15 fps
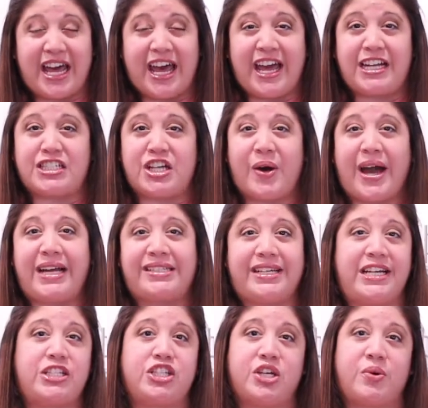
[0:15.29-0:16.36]
And so I
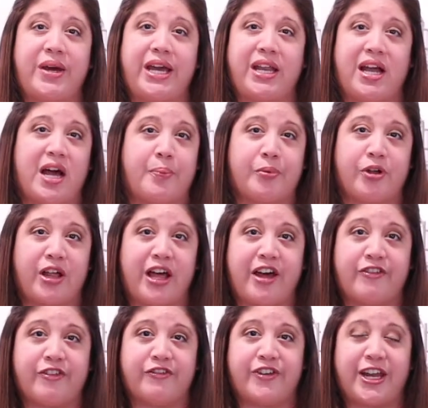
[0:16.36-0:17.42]
did do a couple
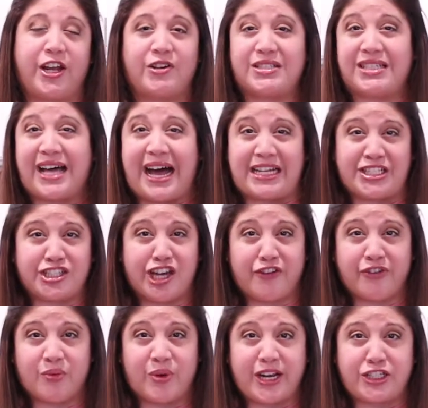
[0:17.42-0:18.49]
of videos last year.
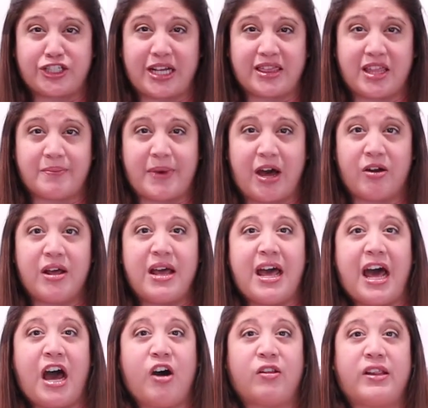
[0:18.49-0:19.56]
If you want to check them out,
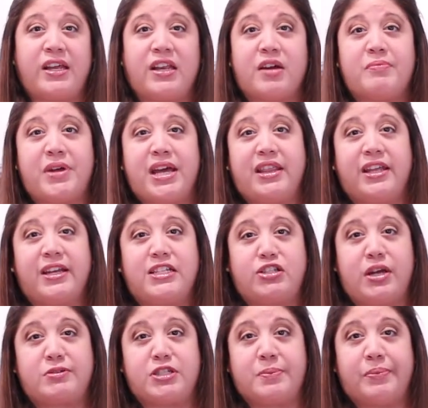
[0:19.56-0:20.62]
I'll link them in the
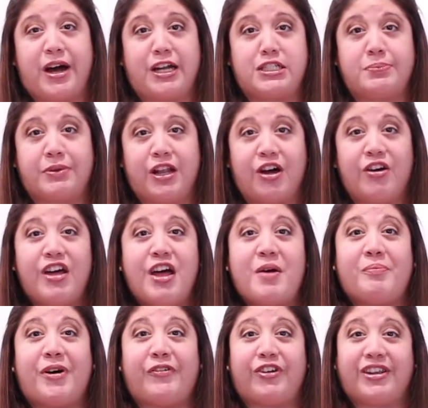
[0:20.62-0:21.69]
description box below.
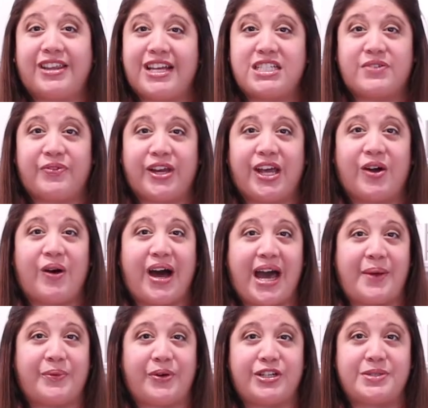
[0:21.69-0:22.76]
But for this video,
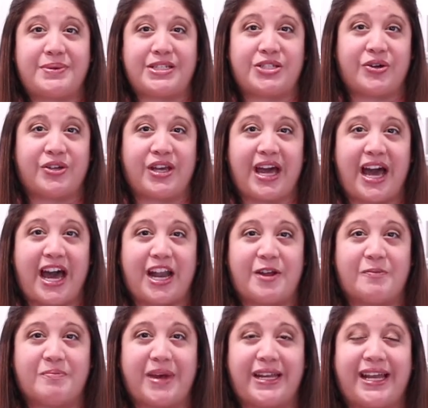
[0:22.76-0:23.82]
I'm going to be showing you how
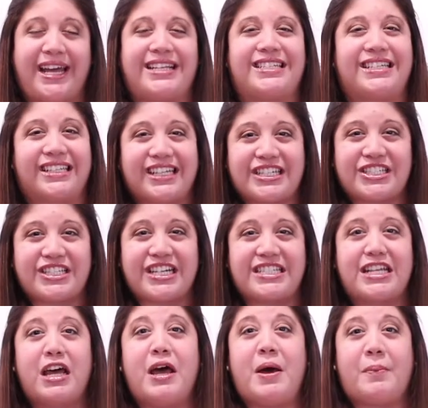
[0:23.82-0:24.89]
to make a
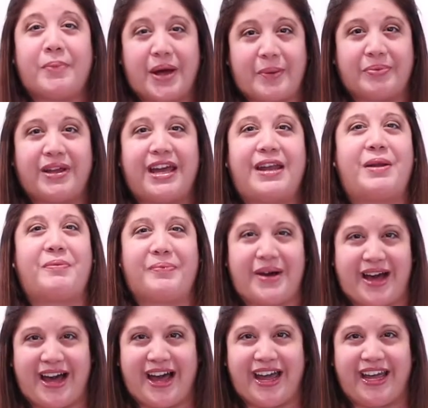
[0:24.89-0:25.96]
delicious pumpkin
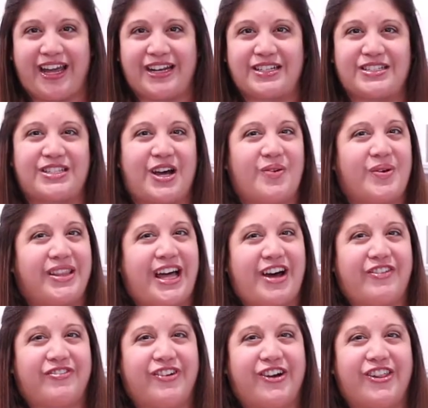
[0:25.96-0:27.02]
pie. And so
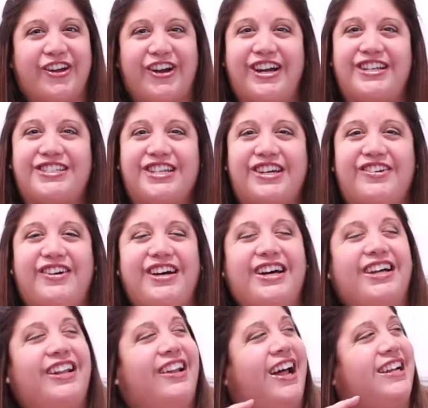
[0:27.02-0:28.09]
without further ado,
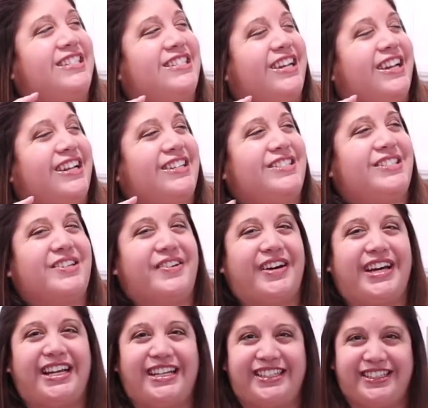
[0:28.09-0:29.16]
let's get into
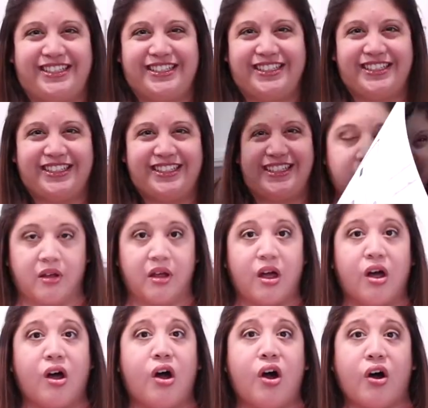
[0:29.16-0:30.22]
it.
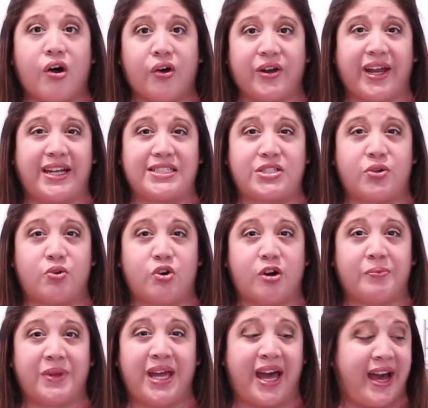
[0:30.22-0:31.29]
Okay, so
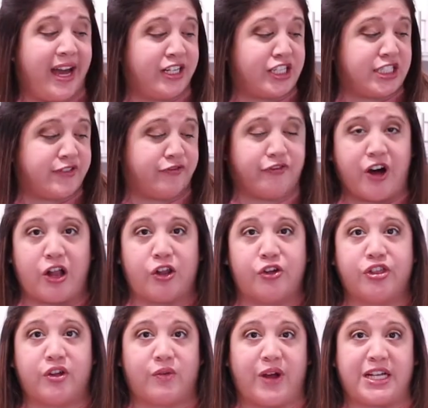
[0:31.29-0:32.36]
normally I just
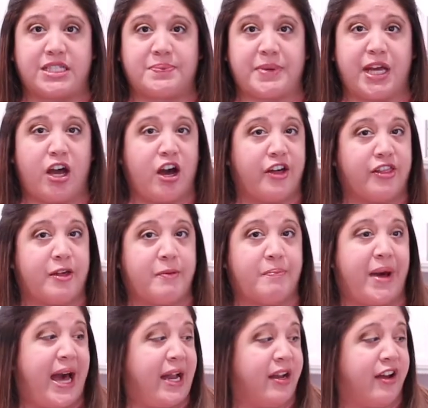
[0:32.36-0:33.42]
follow the recipe on the
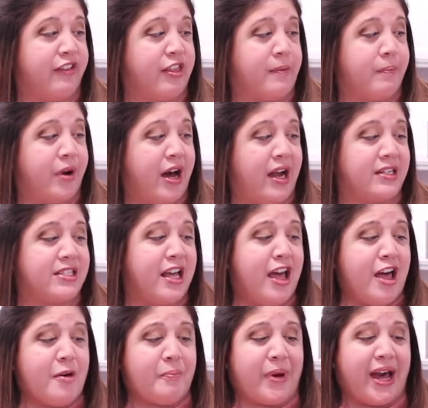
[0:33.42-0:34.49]
back of the box,
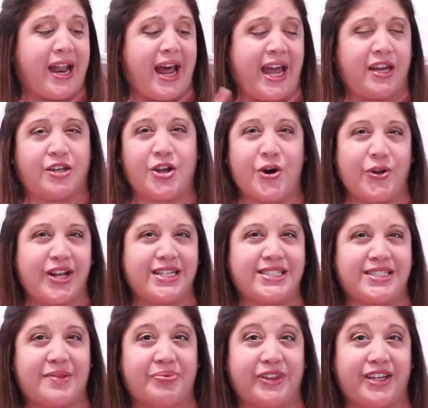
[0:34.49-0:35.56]
but I noticed
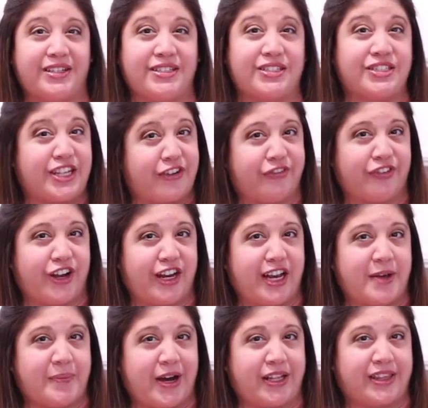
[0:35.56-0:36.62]
something different
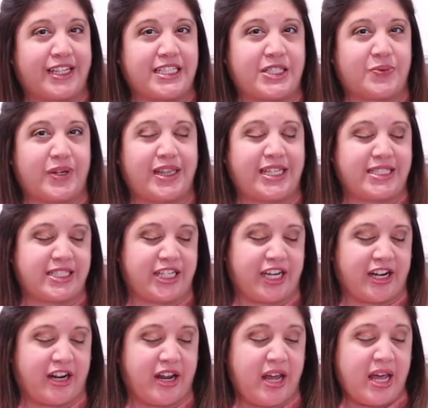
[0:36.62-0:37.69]
about this one this
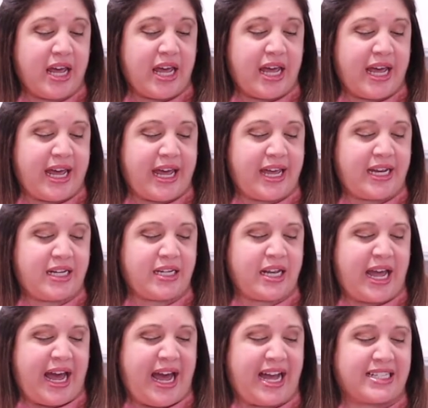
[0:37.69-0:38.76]
year. It
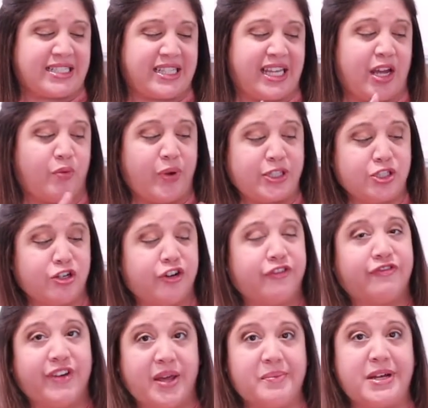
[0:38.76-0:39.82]
has the original
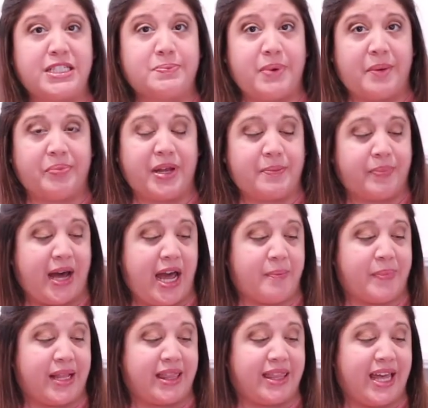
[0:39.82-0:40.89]
famous pumpkin pie,
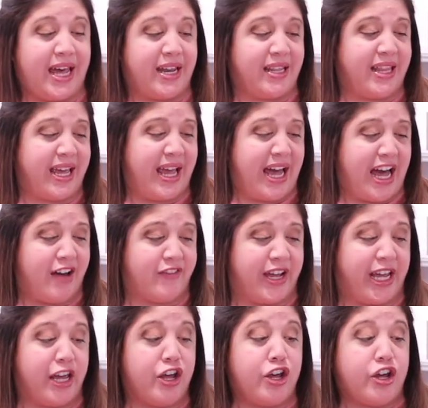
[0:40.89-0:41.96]
but then they have
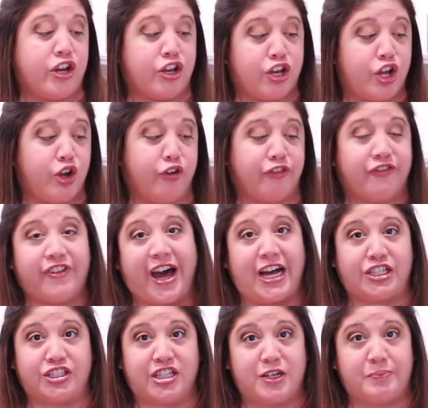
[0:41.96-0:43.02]
a new
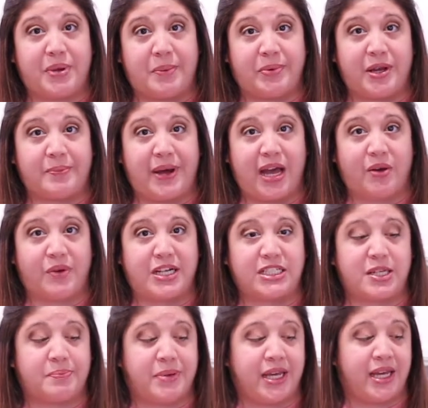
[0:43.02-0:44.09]
fashioned pumpkin pie
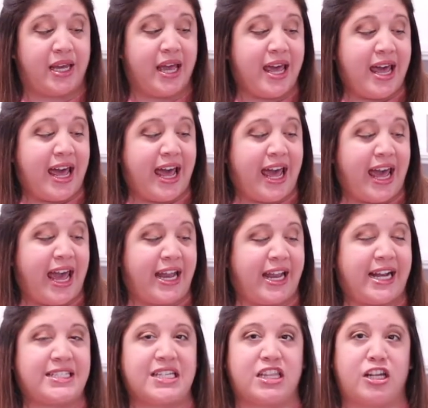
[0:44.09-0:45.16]
recipe, and
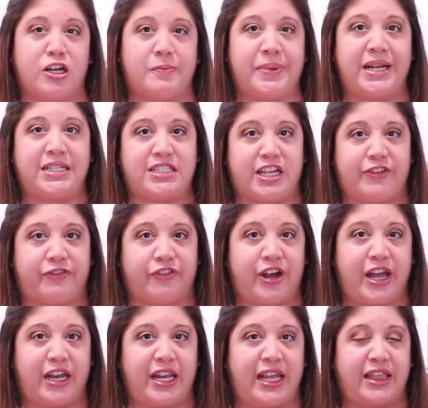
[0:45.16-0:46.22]
it's a little bit different.